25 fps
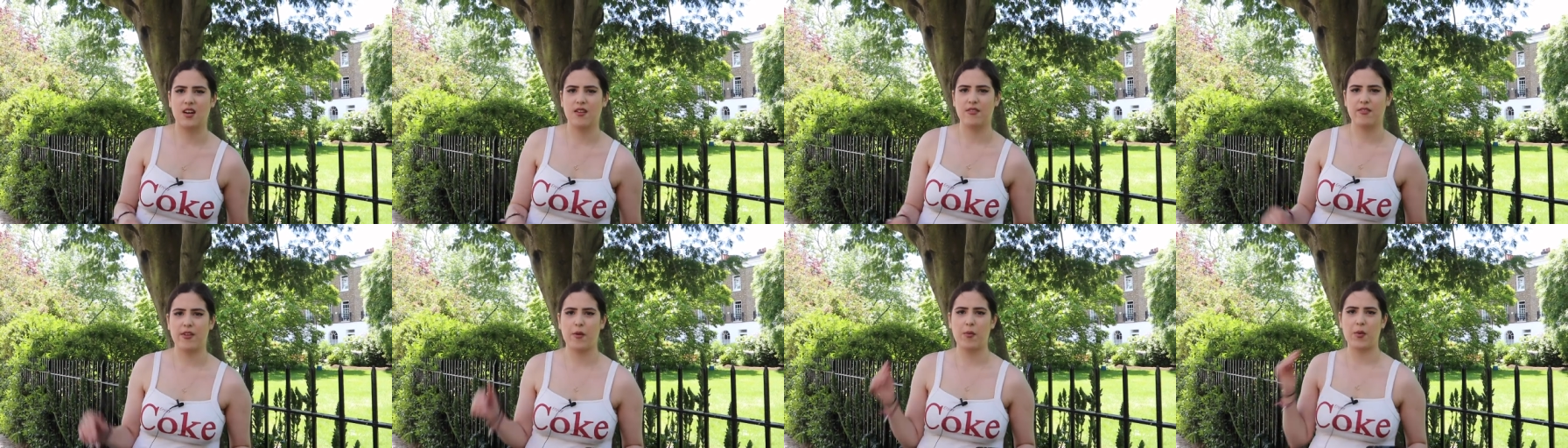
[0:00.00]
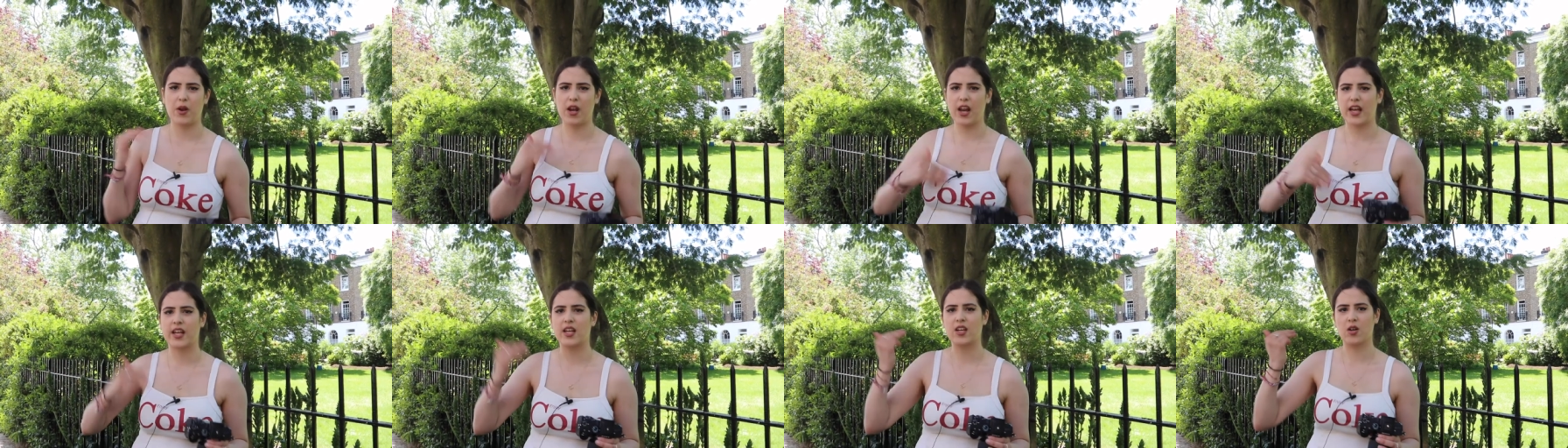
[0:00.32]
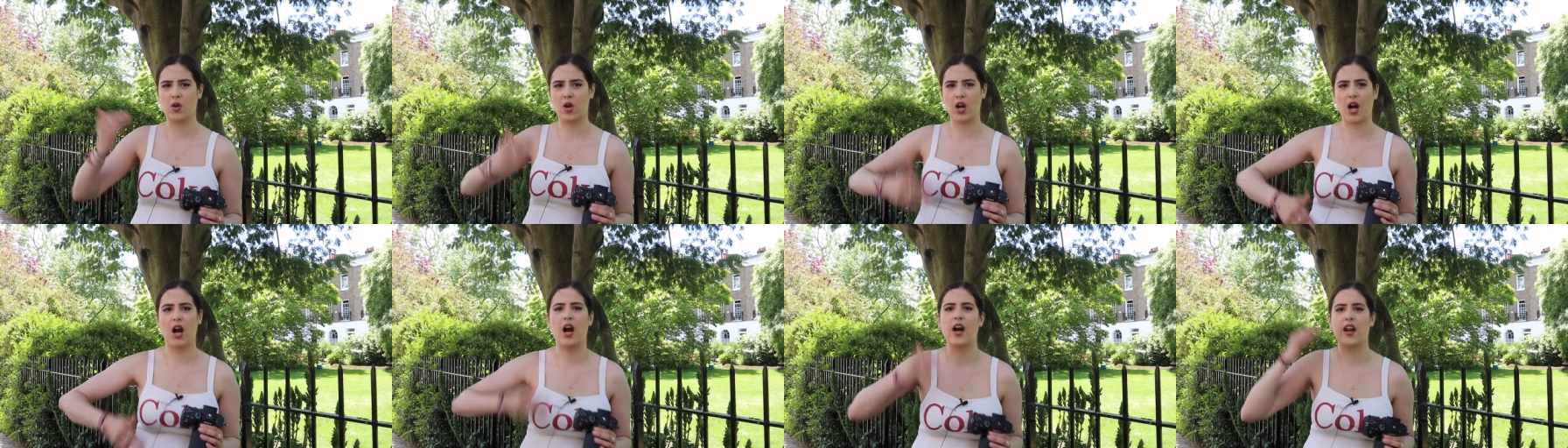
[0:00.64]
they were like
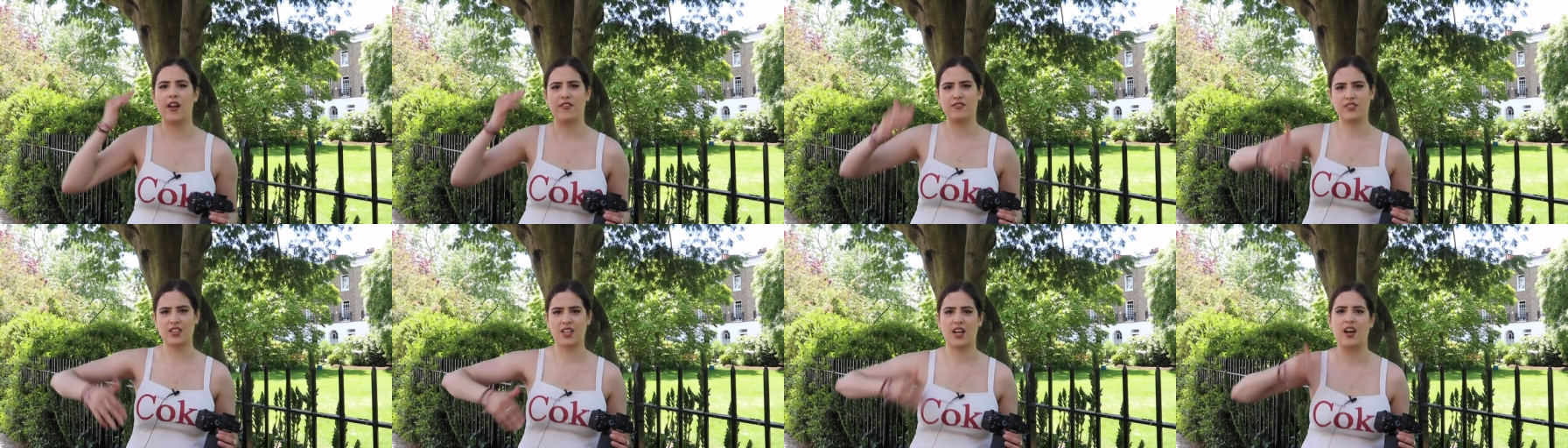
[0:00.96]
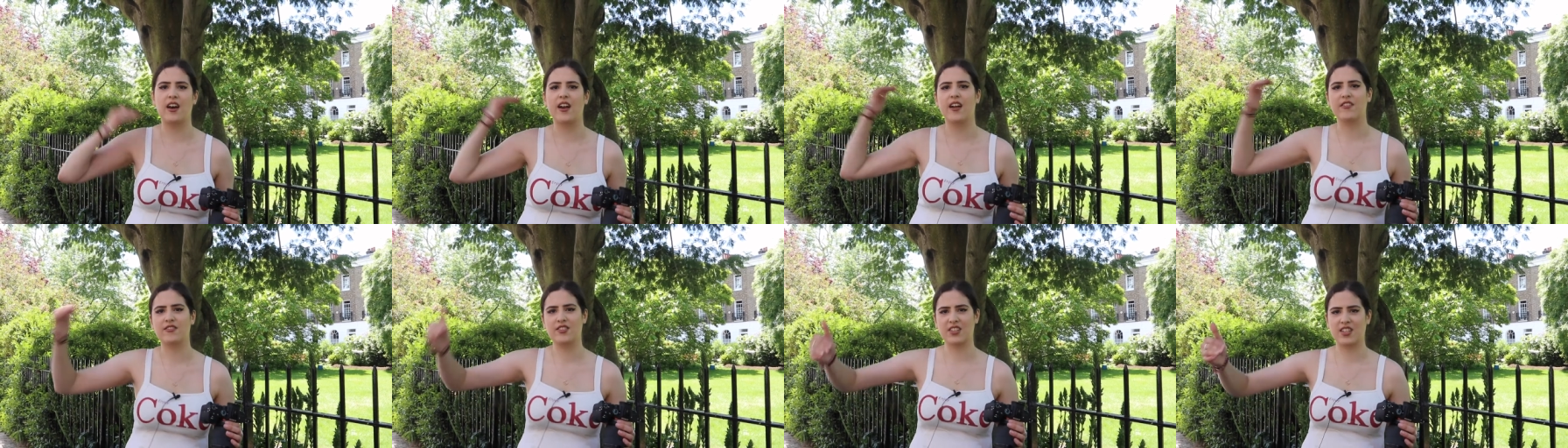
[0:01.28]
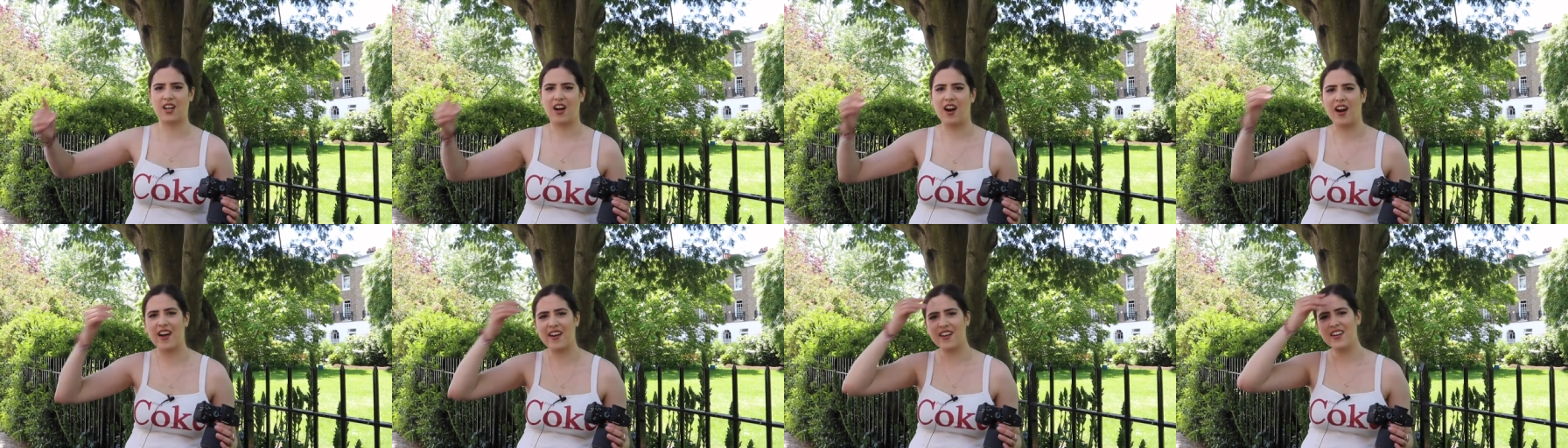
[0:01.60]
car after car after
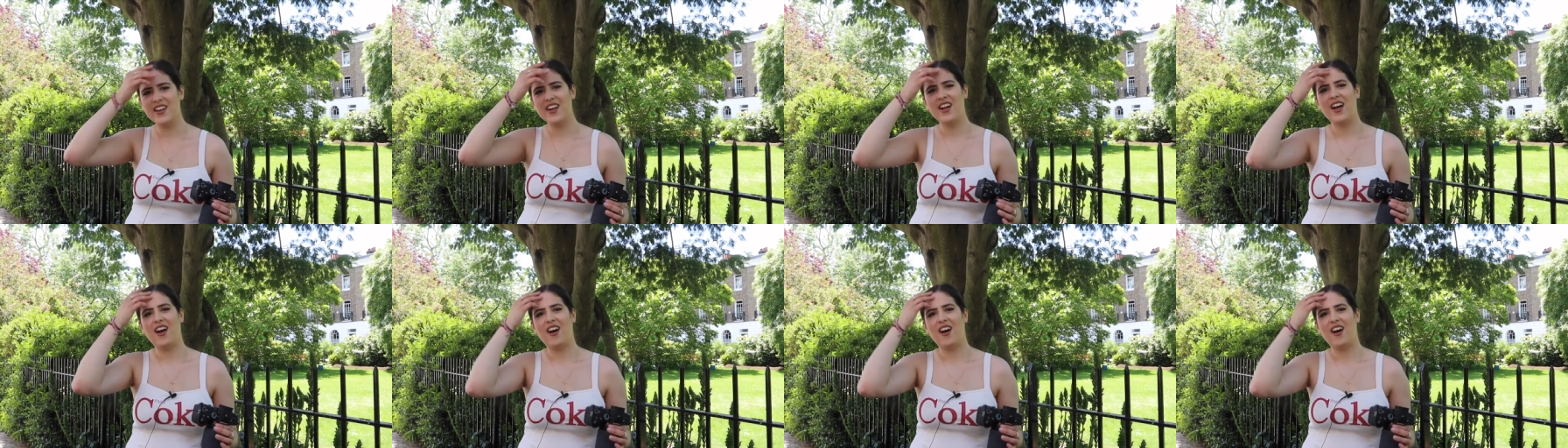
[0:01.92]
car,